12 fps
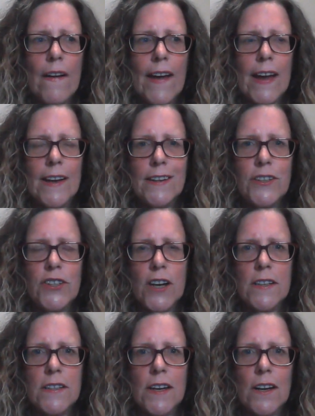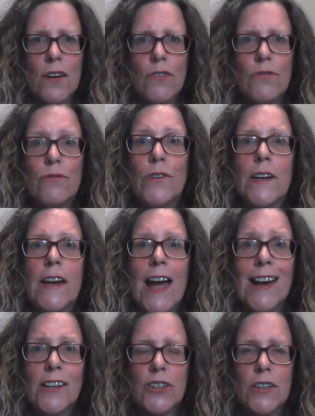energetic
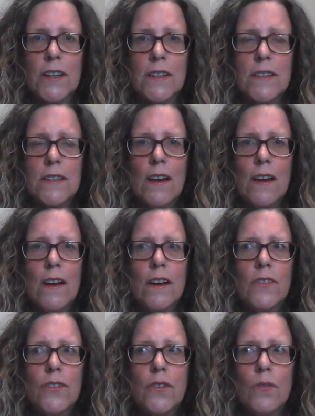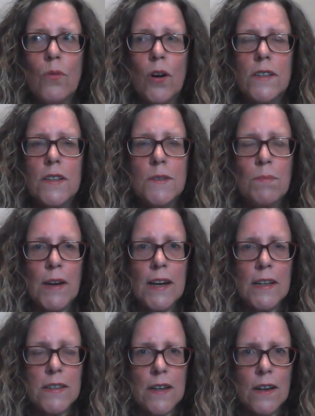reactions to what is
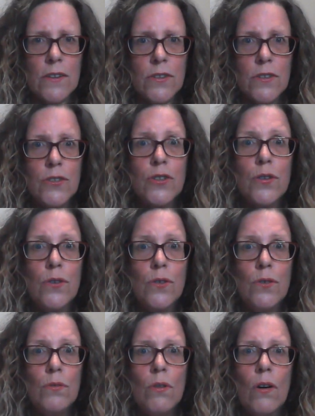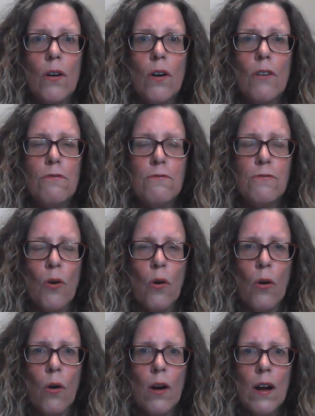being done to,
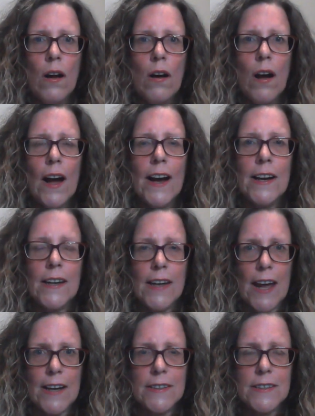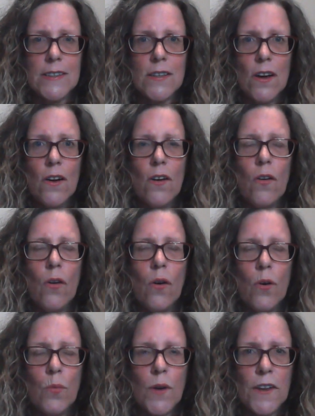for, against,
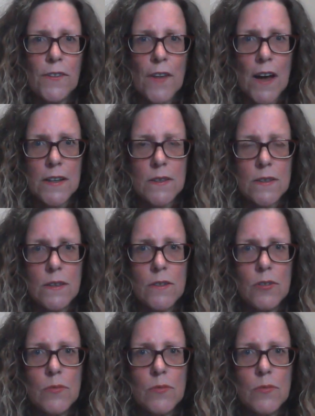or with us.